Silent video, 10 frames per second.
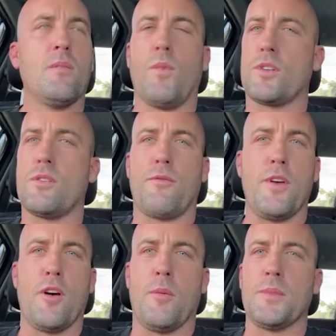watch the
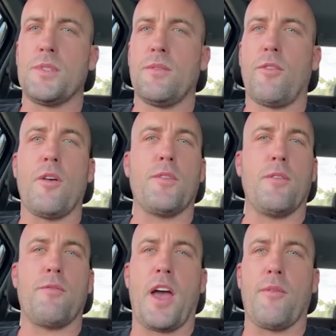films, vote for
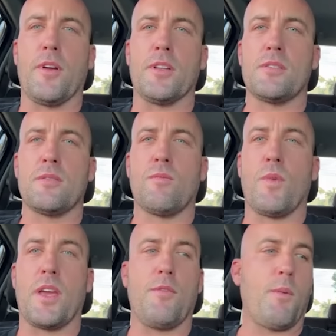your favorites.
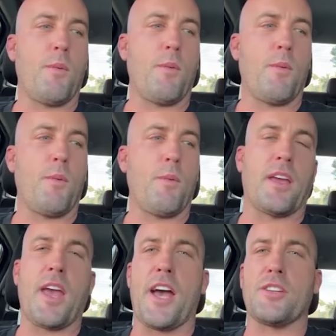We're giving away
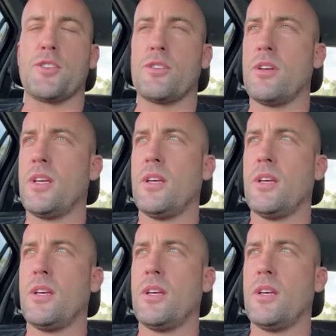$10,000 cash